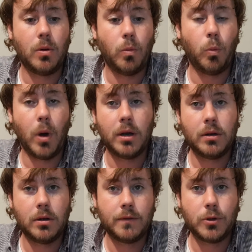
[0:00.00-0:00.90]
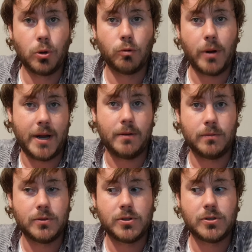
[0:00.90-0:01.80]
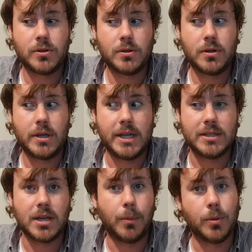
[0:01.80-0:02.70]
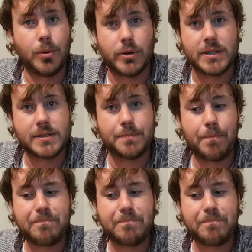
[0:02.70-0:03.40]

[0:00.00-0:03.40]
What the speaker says: one of your rounds is double the points,